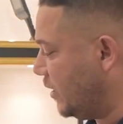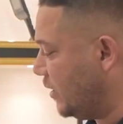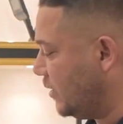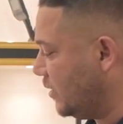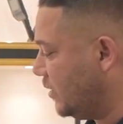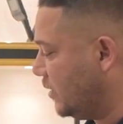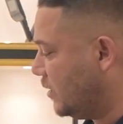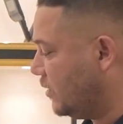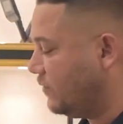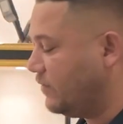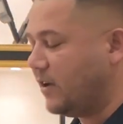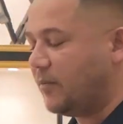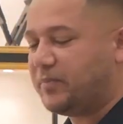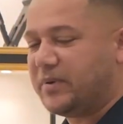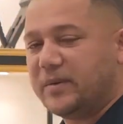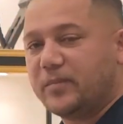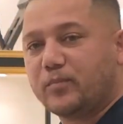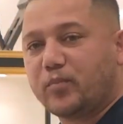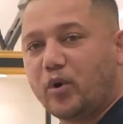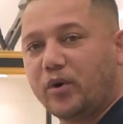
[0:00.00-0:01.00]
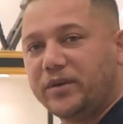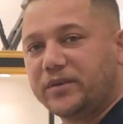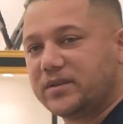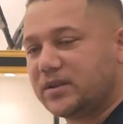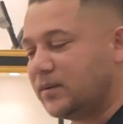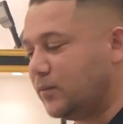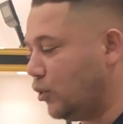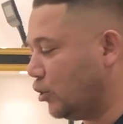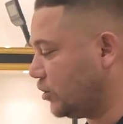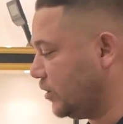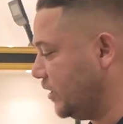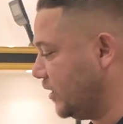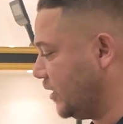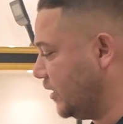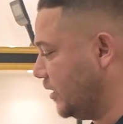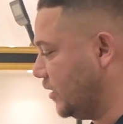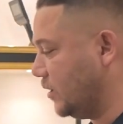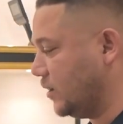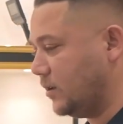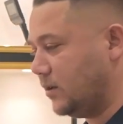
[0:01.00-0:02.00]
live scanning, and pinpoint
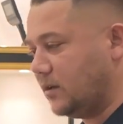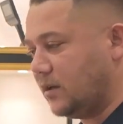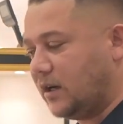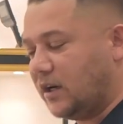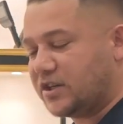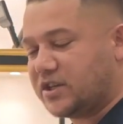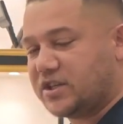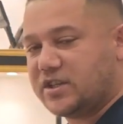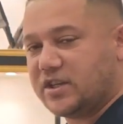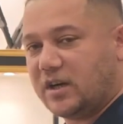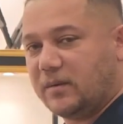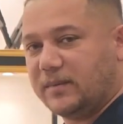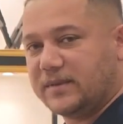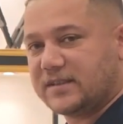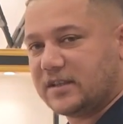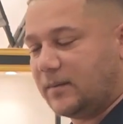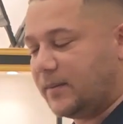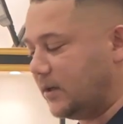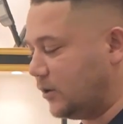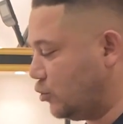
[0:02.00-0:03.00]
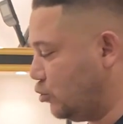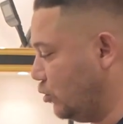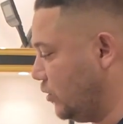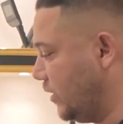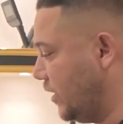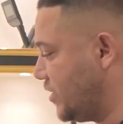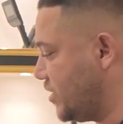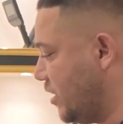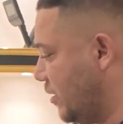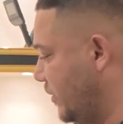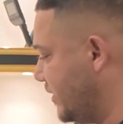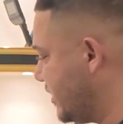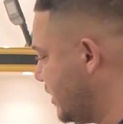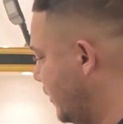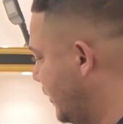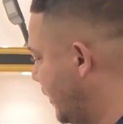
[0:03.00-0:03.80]
modes, if we are planning